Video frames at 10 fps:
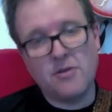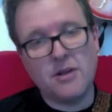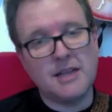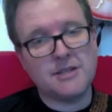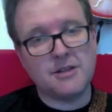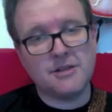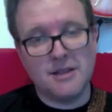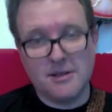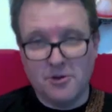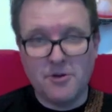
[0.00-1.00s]
Let's go.
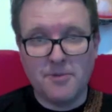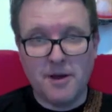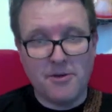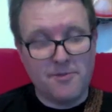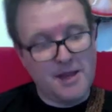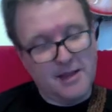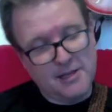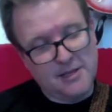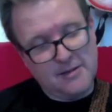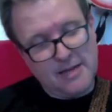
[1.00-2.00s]
You want to play with me?
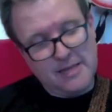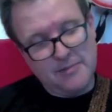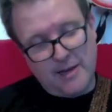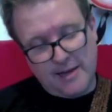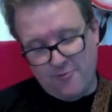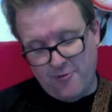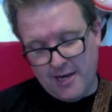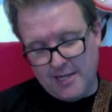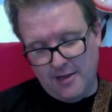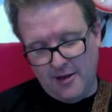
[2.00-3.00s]
Let's play really
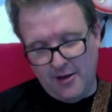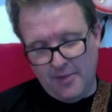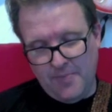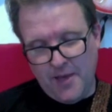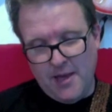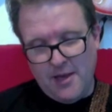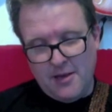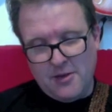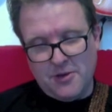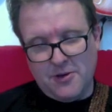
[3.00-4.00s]
slowly.
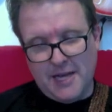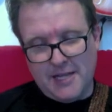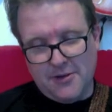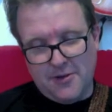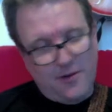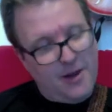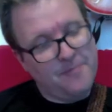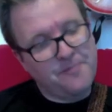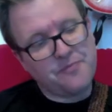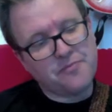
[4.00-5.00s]
2 counts of 3.
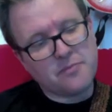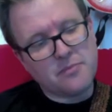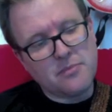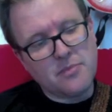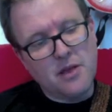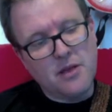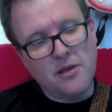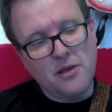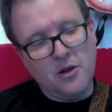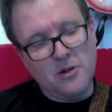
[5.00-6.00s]

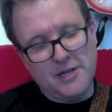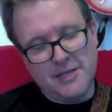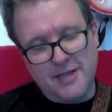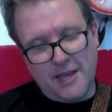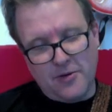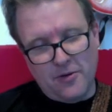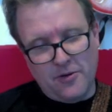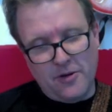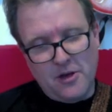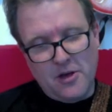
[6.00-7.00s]
Holding C chord.
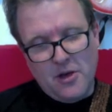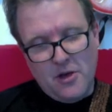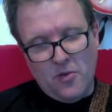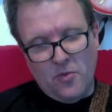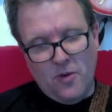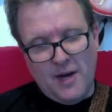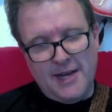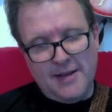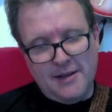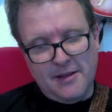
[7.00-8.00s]

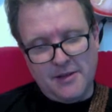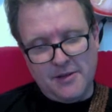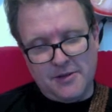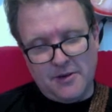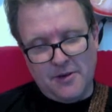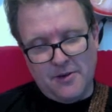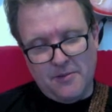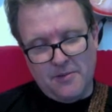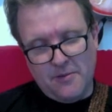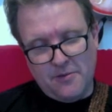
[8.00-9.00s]
1, 2,
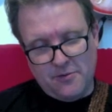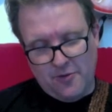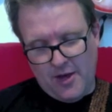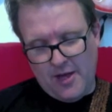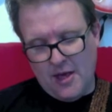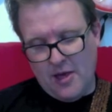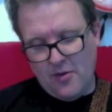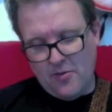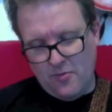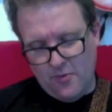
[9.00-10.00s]
3.
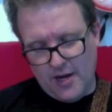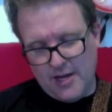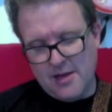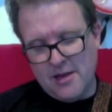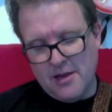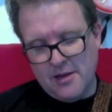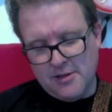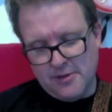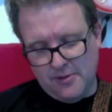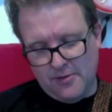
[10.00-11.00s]
1,
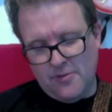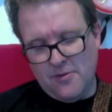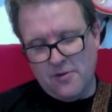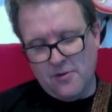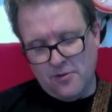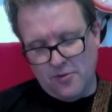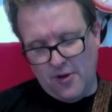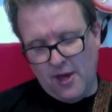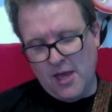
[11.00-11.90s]
2, 3.